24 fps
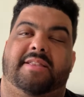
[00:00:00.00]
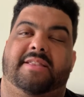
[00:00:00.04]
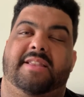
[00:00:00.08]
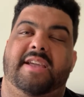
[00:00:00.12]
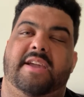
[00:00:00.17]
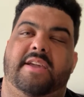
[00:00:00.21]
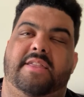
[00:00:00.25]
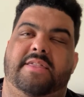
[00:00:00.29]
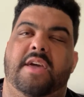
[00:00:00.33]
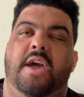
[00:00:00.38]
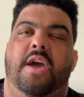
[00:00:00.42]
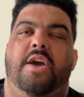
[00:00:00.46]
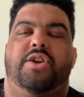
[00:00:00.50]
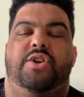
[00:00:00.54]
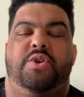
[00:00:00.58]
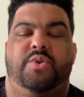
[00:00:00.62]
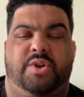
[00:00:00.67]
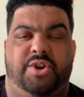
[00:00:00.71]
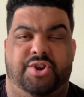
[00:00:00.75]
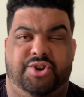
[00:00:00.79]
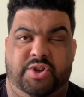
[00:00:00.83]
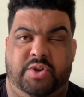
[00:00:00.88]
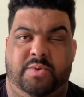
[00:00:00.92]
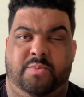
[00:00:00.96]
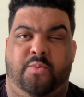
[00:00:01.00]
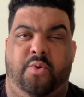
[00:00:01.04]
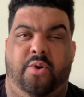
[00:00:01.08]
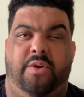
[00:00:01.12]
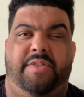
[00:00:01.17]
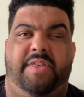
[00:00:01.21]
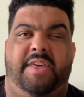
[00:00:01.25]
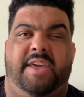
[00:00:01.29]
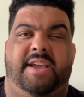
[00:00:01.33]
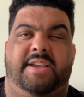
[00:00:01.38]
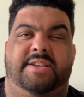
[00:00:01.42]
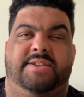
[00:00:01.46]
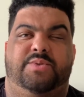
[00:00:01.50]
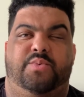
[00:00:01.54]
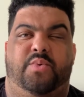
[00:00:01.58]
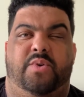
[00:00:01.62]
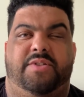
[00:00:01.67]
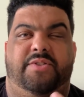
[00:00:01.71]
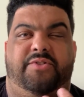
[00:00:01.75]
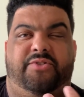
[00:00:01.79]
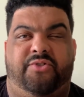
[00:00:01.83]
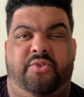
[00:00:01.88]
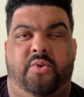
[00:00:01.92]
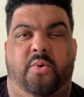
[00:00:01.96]
length, you can do more things
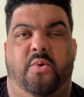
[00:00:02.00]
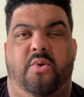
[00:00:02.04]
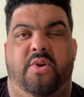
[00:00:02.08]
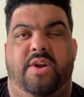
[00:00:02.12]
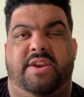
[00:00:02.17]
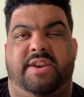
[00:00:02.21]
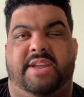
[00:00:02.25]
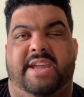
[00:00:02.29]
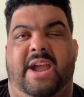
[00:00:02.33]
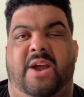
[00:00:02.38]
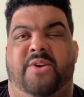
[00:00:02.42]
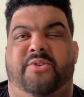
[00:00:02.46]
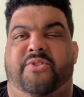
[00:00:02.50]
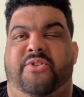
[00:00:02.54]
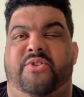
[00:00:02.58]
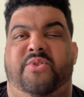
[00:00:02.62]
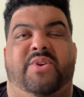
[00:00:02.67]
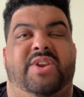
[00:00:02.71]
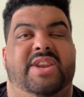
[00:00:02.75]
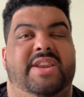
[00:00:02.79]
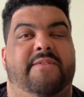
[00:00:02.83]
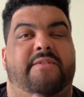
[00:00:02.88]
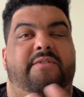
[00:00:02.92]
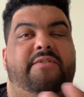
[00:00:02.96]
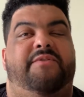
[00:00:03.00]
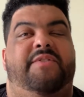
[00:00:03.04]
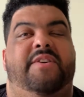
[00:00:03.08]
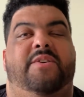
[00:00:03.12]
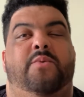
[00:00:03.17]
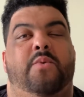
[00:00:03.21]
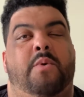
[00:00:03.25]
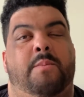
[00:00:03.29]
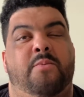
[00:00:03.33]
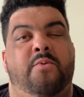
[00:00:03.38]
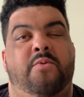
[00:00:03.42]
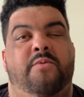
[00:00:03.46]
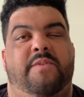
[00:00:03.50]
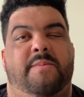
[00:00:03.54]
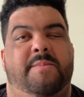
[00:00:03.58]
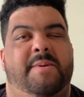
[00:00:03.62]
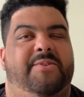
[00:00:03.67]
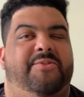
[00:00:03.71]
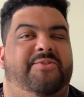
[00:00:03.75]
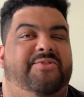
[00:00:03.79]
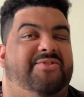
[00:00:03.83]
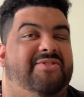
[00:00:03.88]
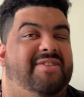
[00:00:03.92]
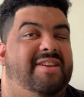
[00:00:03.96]
with story and character that you can never fit into a movie
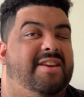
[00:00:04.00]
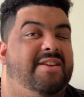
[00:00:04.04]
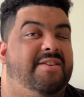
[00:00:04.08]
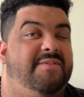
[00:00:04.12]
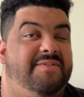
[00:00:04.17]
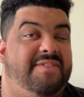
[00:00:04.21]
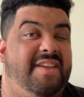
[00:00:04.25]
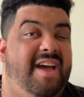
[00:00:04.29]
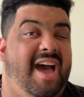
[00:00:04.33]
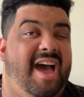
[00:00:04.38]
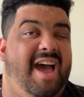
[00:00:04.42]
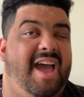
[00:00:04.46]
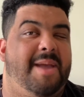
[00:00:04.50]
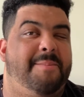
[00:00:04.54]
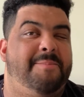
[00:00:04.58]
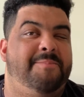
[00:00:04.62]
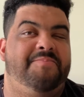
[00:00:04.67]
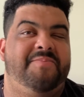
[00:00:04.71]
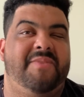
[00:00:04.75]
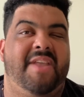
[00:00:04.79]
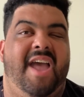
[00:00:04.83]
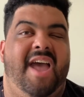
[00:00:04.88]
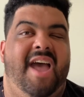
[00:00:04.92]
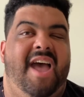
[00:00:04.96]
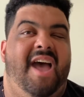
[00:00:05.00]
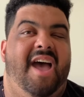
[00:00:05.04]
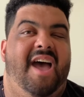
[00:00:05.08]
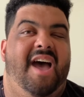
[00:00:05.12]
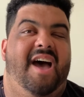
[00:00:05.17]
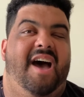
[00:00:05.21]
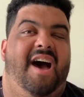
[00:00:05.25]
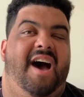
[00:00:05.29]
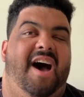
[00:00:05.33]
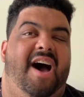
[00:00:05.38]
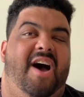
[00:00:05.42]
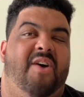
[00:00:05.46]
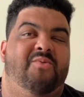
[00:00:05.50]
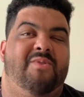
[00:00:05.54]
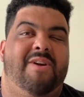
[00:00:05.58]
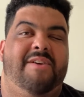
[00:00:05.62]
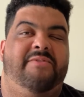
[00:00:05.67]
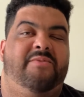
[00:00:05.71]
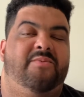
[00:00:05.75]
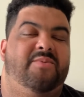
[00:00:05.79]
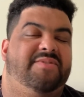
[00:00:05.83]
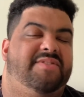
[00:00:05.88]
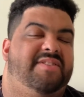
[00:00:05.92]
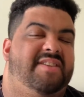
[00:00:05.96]
because there's not enough time.
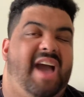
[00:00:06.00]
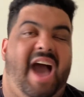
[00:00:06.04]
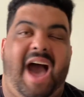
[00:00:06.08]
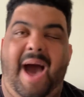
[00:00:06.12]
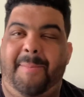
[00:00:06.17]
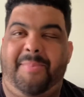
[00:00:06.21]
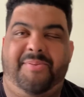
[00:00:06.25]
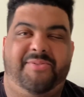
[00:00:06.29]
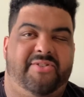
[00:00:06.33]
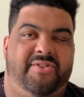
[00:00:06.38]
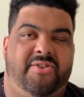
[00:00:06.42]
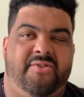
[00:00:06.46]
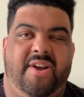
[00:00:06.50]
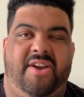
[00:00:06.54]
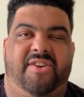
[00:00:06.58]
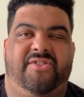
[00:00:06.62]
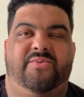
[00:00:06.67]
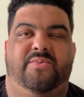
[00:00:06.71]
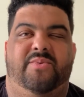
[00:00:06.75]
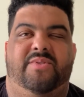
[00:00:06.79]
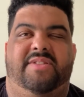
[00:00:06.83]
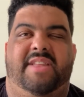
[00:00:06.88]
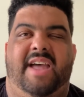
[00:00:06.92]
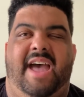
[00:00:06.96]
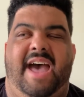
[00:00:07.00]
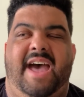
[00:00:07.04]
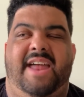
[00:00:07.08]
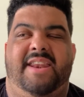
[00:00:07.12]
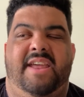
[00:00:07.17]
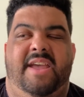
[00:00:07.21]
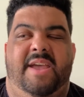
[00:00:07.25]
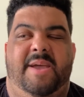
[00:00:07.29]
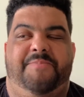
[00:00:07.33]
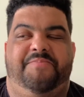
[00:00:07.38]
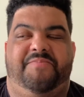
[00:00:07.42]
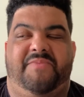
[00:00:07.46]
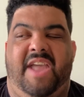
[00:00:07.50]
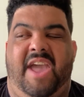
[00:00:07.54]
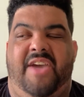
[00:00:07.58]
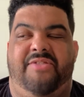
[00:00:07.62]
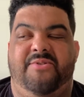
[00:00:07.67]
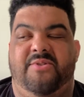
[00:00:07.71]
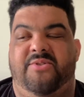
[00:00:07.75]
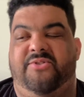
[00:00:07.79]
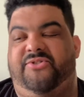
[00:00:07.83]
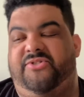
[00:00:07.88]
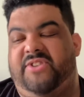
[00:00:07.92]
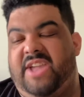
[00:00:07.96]
Refn went the opposite direction with that,
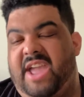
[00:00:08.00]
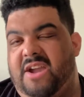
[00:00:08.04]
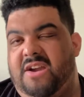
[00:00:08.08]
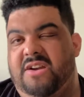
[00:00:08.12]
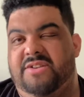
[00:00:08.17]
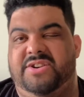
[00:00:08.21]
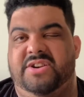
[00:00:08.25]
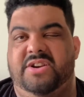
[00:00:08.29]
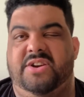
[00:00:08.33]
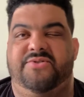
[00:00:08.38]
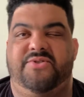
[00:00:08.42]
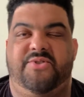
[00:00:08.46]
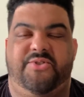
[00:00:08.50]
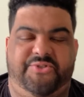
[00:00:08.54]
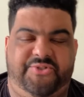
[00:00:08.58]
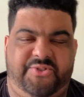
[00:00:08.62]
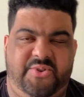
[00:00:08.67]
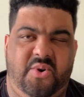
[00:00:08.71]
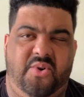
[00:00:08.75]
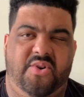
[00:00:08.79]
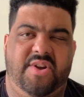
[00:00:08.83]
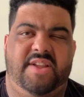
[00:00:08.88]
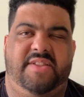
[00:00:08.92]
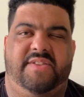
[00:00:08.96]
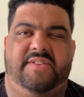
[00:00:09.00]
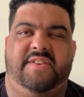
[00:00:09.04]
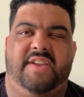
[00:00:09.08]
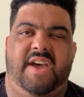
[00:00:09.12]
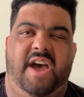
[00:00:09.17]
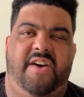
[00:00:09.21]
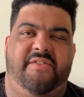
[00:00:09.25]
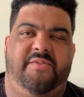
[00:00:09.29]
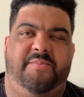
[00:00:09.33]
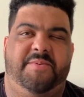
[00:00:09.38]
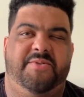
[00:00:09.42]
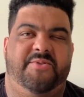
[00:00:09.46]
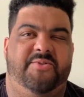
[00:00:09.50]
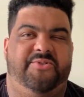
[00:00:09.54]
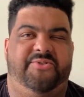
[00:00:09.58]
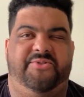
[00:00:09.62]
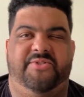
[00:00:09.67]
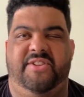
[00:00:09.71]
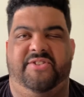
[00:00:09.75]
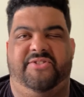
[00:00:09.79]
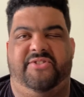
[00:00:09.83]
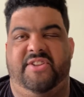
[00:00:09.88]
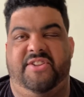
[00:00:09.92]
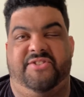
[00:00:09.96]
and there's character and there's story and stuff, but
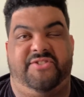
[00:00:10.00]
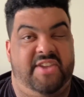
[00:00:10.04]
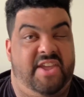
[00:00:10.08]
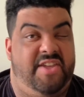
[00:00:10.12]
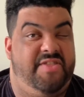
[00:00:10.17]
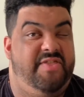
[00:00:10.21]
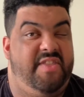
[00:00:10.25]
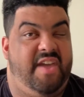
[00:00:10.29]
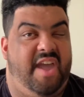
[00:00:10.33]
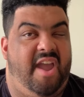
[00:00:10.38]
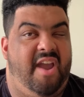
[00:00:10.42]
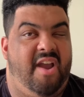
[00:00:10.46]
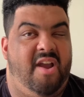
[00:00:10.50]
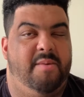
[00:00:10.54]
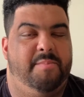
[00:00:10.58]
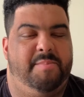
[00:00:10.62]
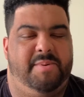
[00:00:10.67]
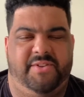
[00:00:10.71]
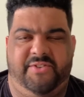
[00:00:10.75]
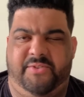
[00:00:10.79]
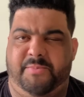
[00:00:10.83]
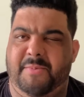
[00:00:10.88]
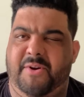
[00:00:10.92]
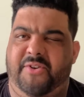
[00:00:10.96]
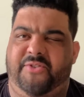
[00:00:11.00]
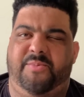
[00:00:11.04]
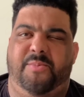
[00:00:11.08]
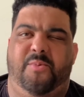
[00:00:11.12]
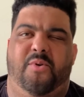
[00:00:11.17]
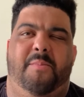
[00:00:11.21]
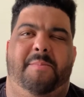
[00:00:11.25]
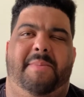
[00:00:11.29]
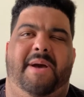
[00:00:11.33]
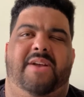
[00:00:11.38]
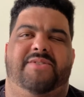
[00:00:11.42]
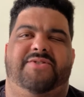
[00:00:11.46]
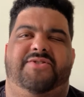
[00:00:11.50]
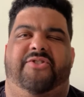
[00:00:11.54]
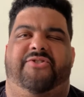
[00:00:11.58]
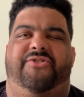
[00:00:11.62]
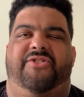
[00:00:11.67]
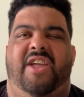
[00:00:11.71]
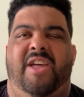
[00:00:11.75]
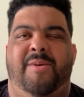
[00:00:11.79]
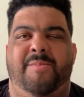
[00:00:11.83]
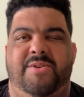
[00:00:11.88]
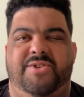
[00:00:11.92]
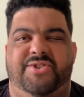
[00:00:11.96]
it's in there, but it's much more about
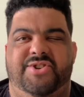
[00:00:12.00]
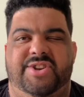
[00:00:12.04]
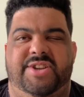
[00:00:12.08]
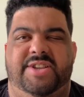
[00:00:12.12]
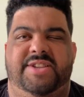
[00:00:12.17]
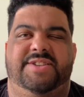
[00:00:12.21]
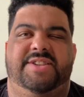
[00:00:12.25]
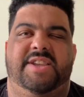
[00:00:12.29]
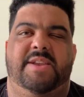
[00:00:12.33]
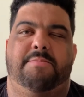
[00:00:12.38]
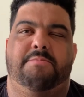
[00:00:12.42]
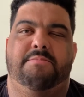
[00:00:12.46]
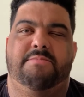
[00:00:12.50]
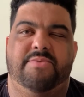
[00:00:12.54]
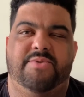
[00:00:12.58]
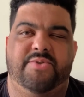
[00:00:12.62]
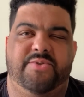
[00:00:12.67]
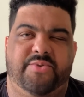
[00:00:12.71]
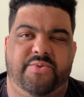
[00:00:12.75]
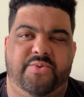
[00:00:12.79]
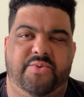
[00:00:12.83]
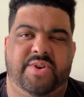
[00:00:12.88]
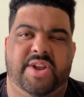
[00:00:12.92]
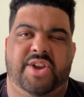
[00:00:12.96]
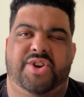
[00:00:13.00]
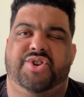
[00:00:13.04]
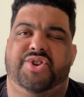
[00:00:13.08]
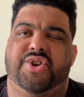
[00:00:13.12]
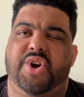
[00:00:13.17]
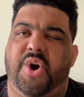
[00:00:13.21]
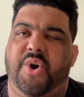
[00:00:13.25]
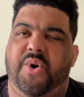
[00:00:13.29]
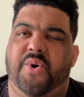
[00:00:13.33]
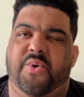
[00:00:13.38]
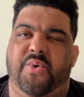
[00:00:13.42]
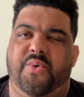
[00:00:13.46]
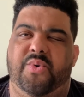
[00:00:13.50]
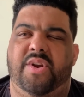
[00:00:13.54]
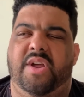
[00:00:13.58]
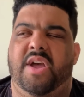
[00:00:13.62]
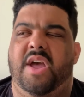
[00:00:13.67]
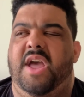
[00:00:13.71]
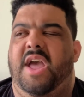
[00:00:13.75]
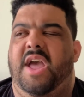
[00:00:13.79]
just images and mood and tone,